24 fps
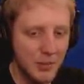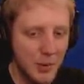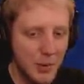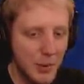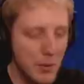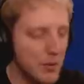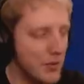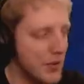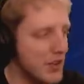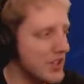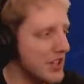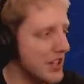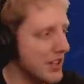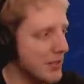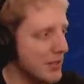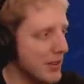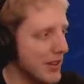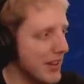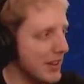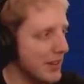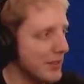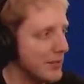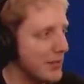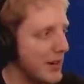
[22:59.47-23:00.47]
We were fishing
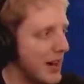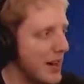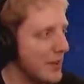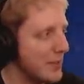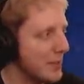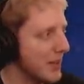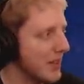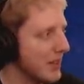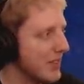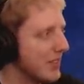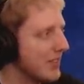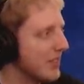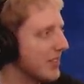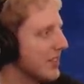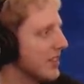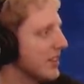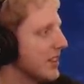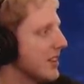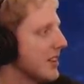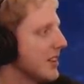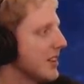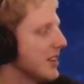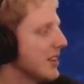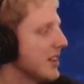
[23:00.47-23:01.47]
for like five minutes.
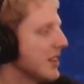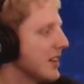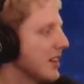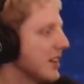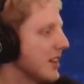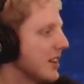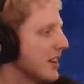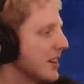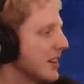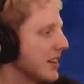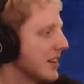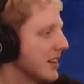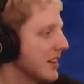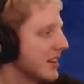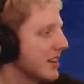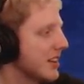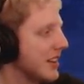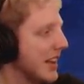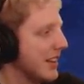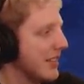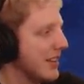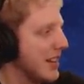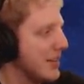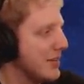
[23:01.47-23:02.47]

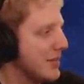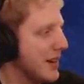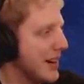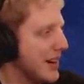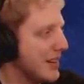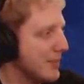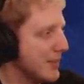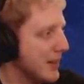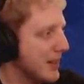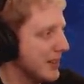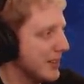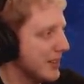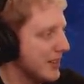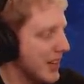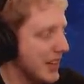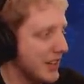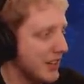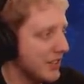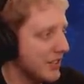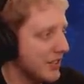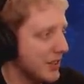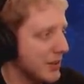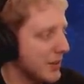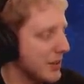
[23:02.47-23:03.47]
Thanks for that five, man. Yeah,
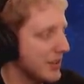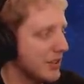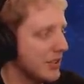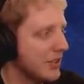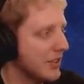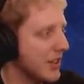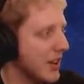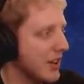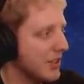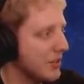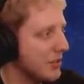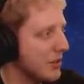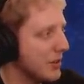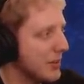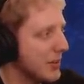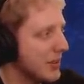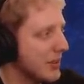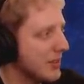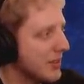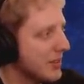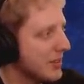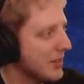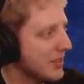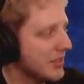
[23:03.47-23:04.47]
just do it. Just start streaming.